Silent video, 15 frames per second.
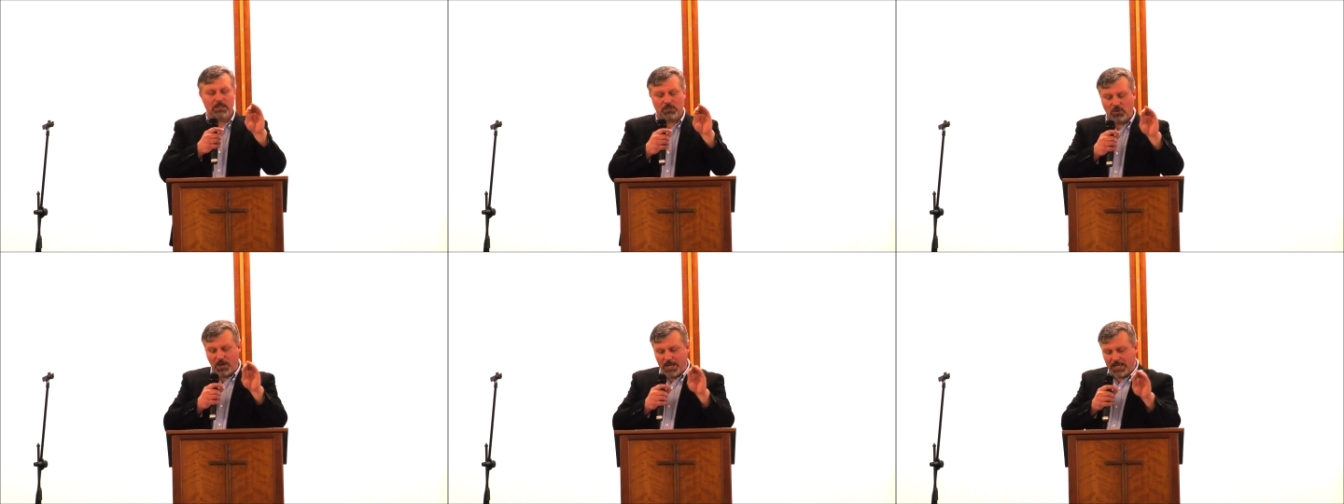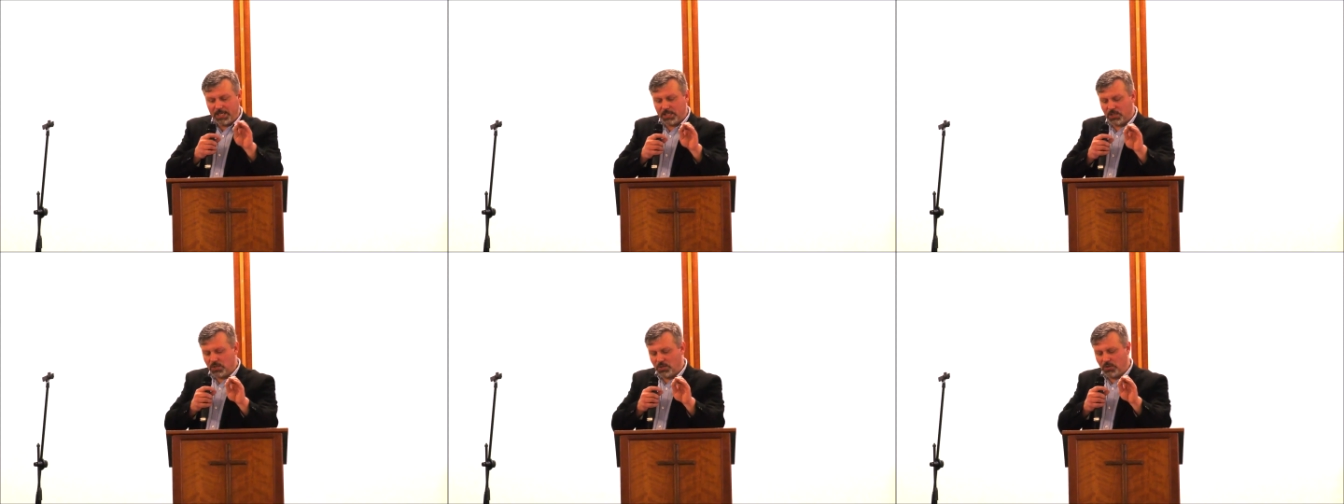
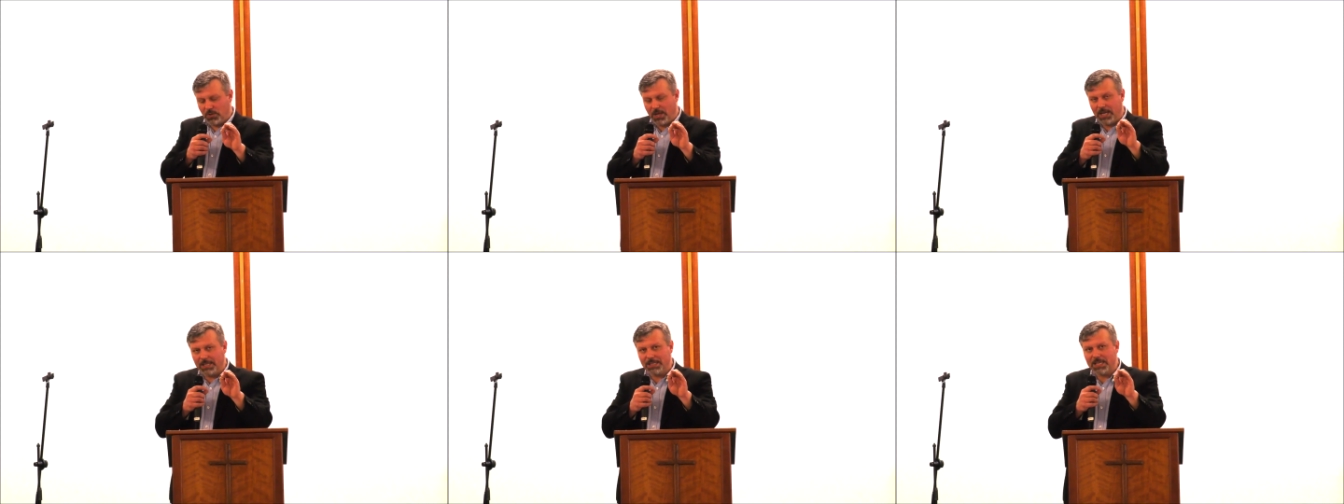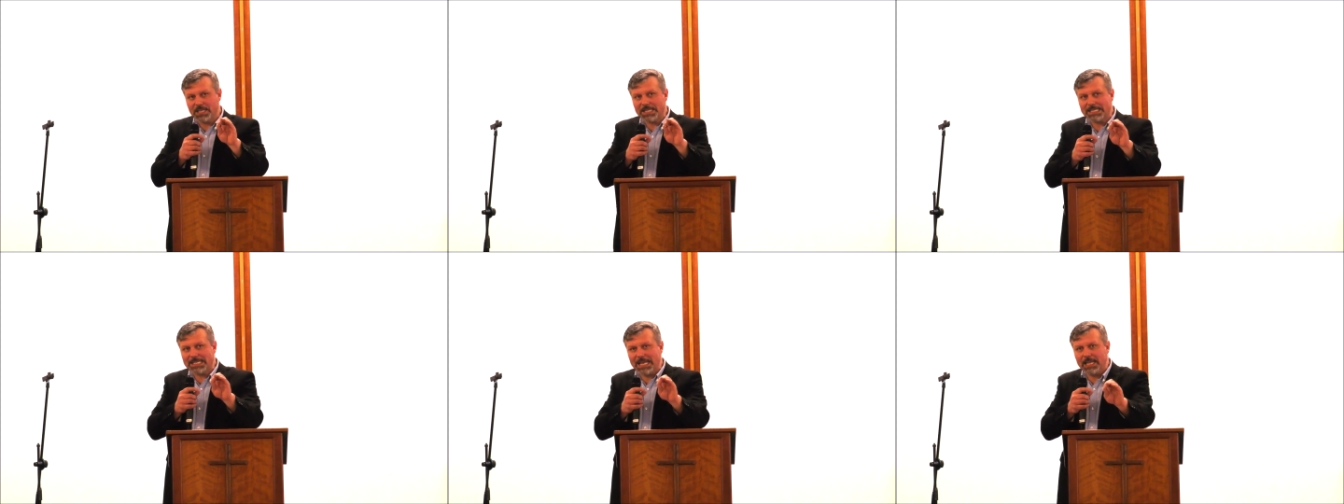trying to
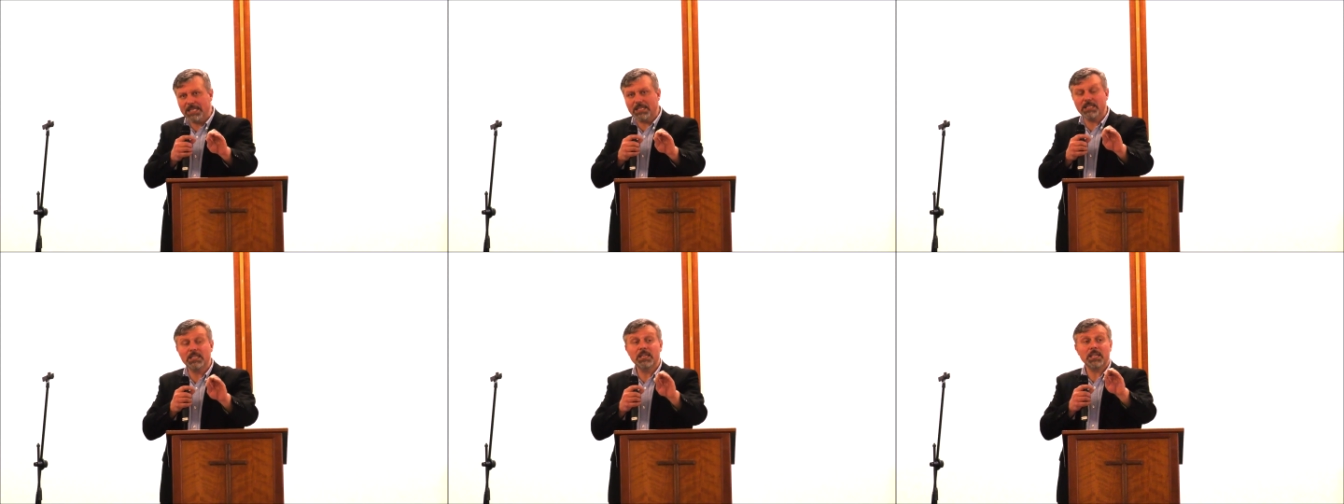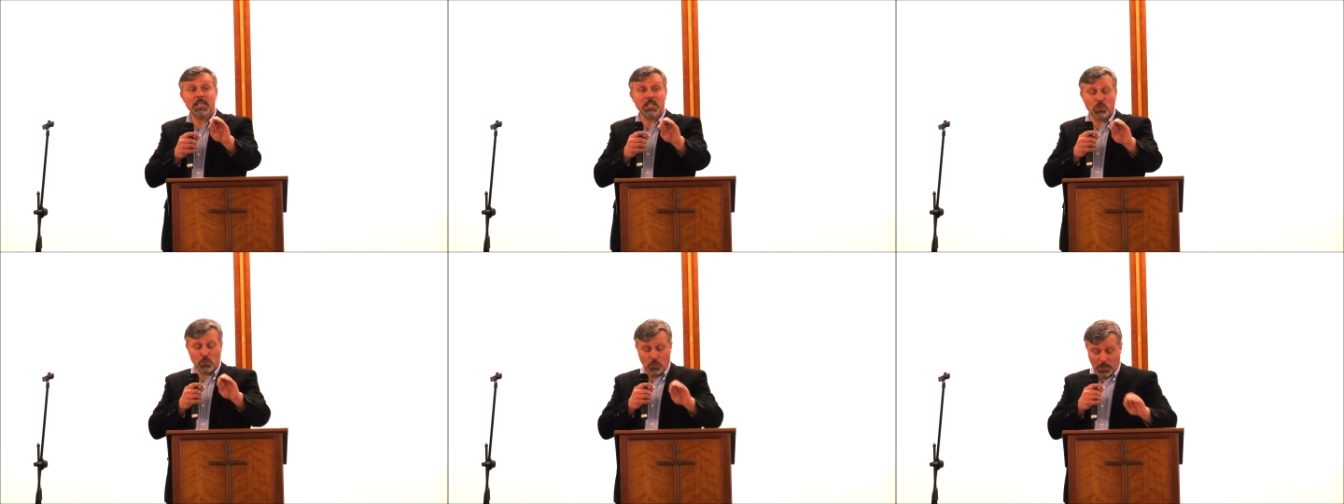understand
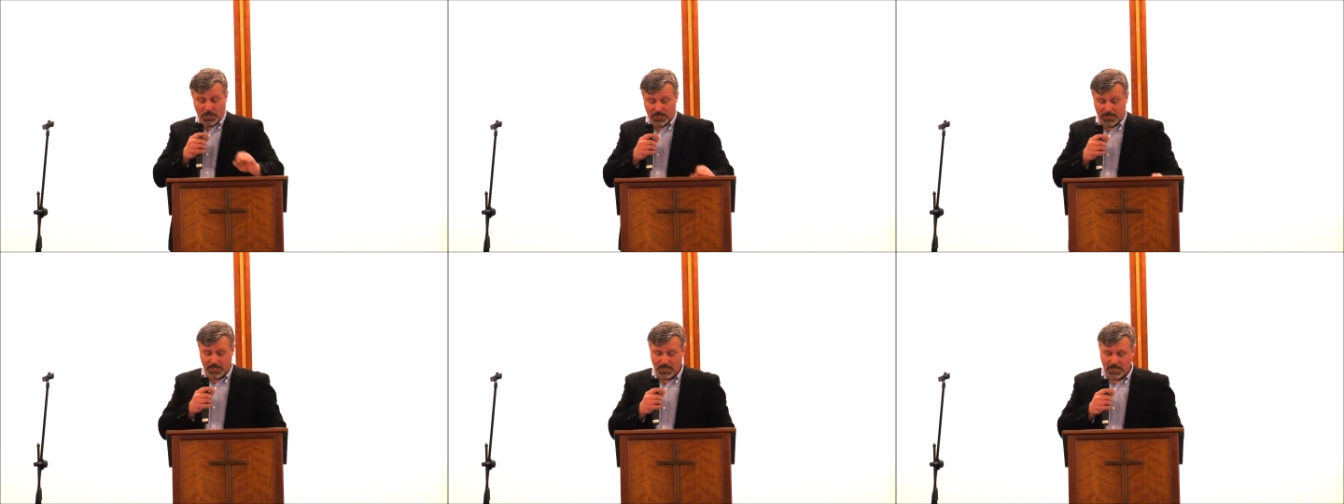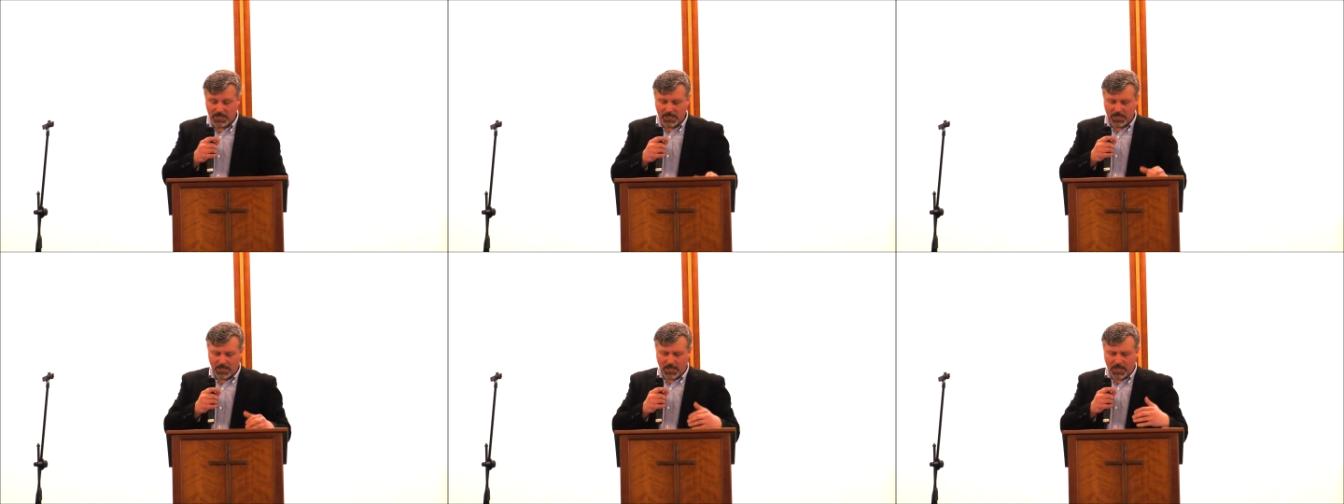His Word
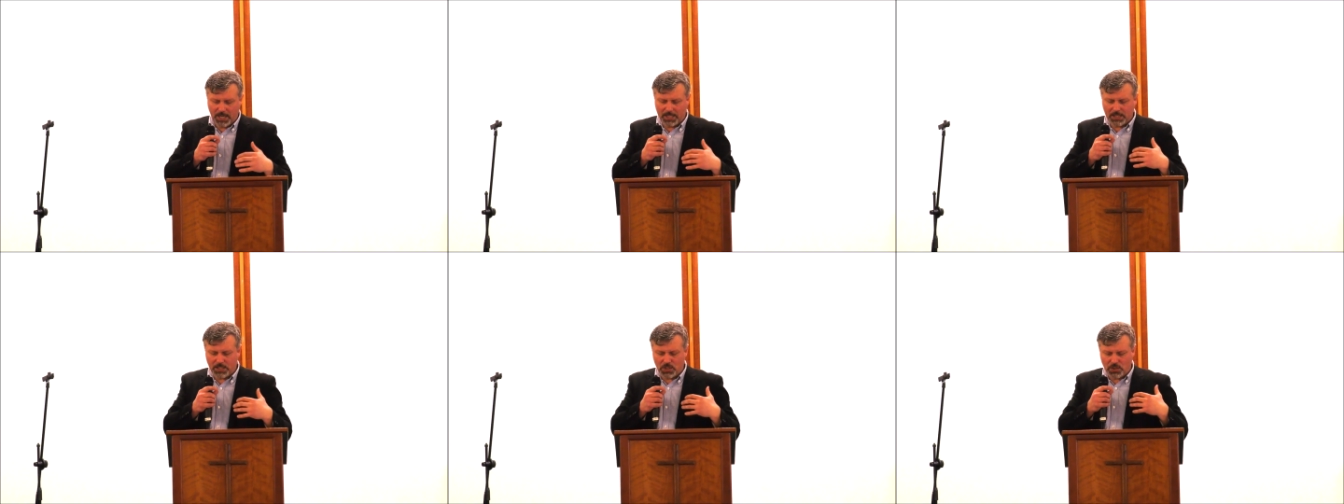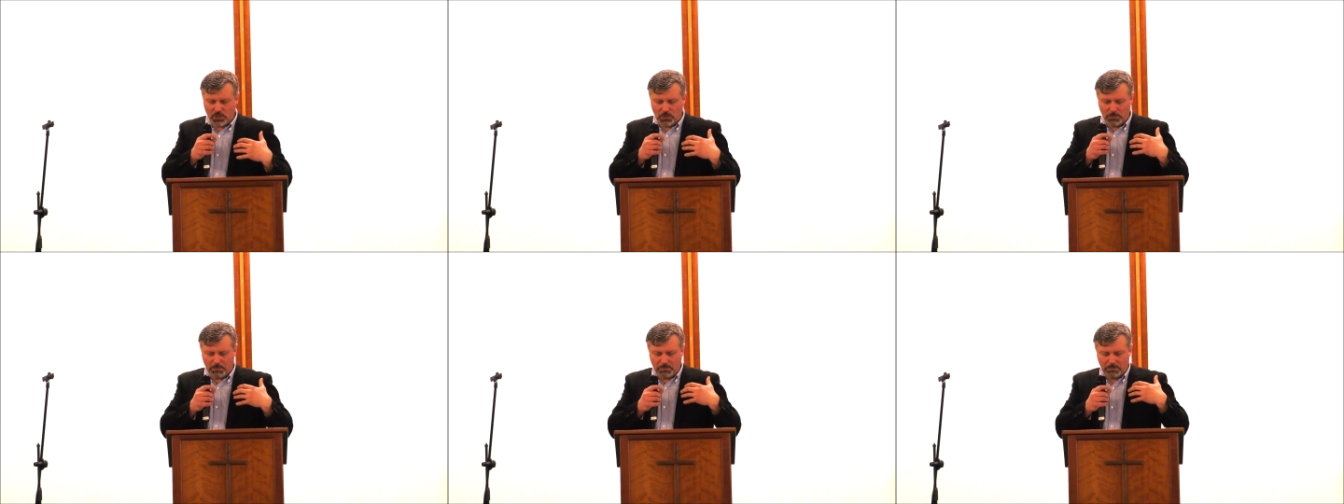and
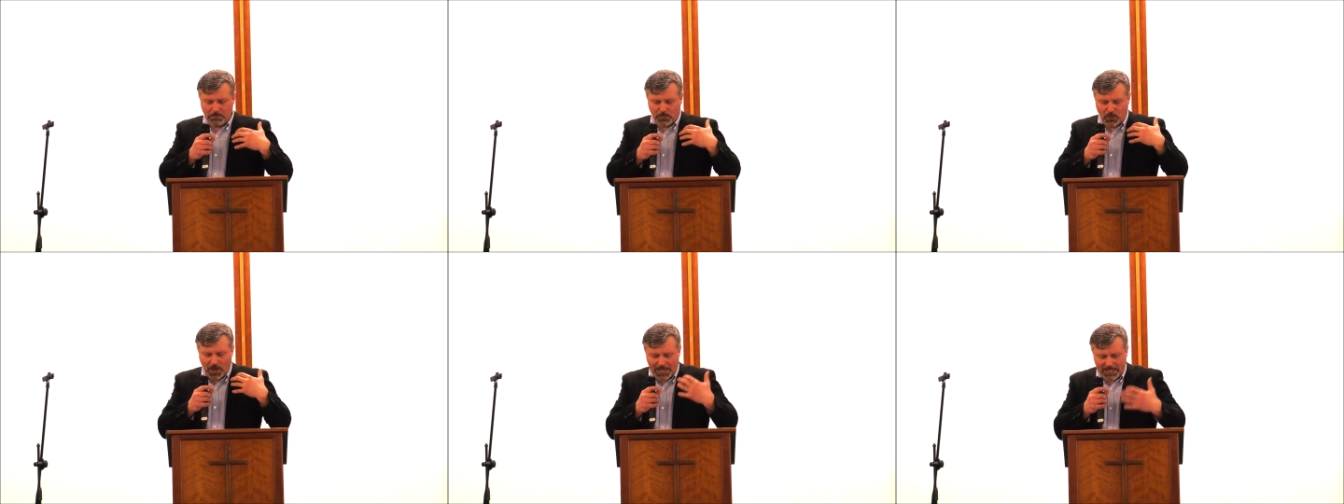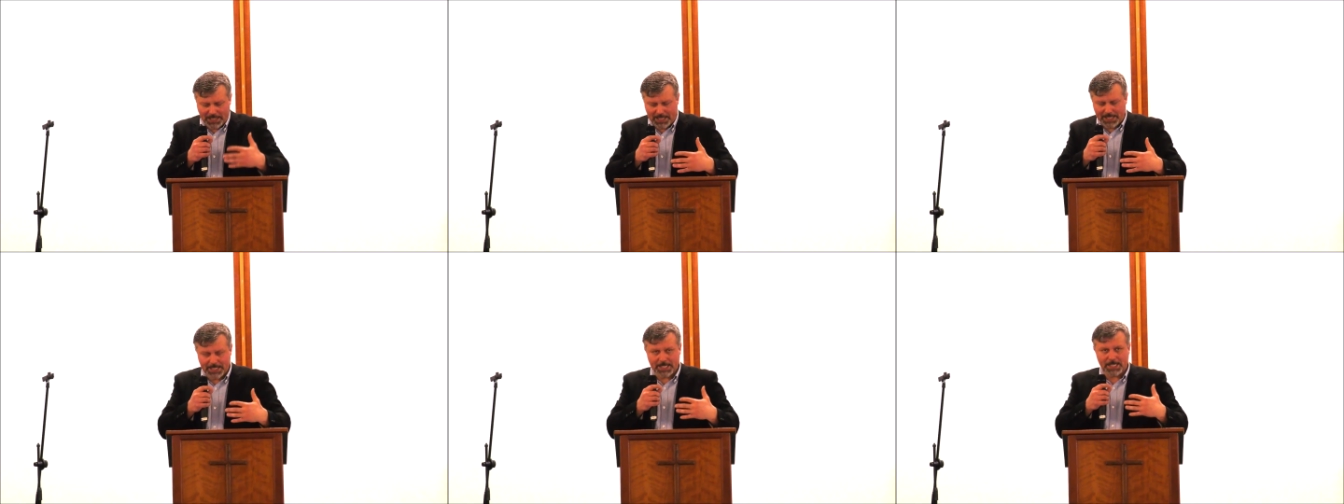to
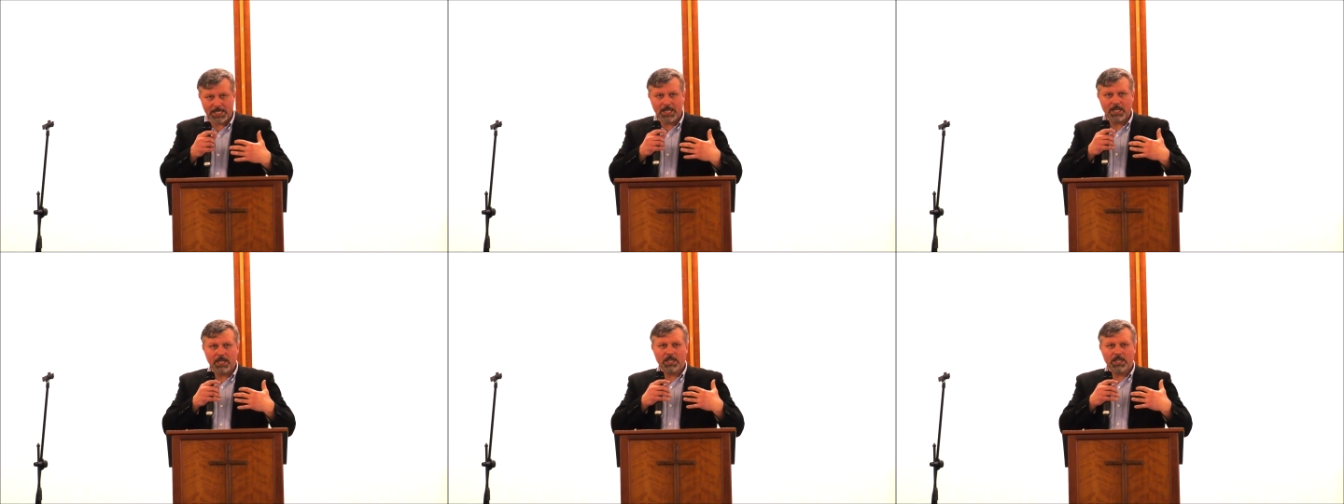practice,